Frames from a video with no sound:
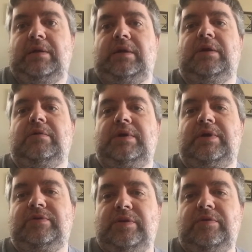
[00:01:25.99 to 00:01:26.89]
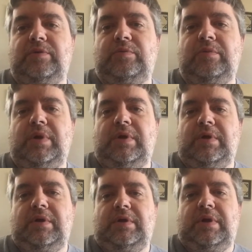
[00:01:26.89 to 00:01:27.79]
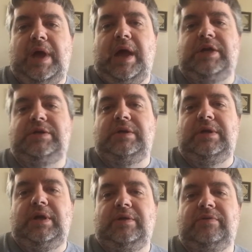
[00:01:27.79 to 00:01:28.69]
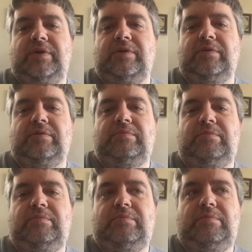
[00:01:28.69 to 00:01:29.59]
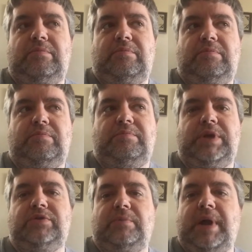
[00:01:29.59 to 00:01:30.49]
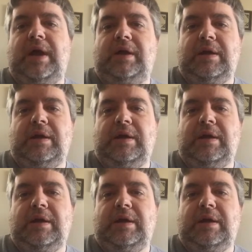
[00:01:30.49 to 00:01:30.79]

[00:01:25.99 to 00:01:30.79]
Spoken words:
He can still do action. He can still be dramatic.